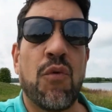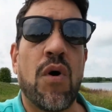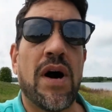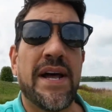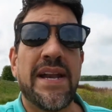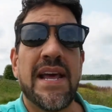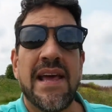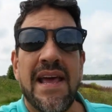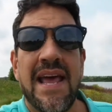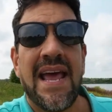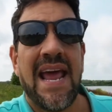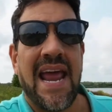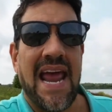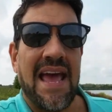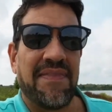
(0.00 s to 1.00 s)
1
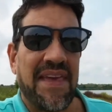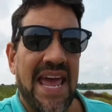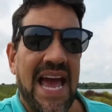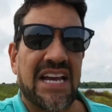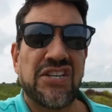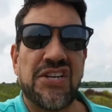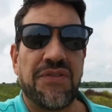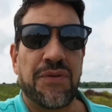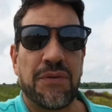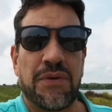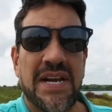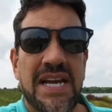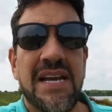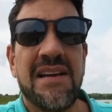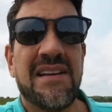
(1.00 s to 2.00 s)
and the Action
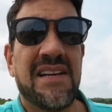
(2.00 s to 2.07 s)
3.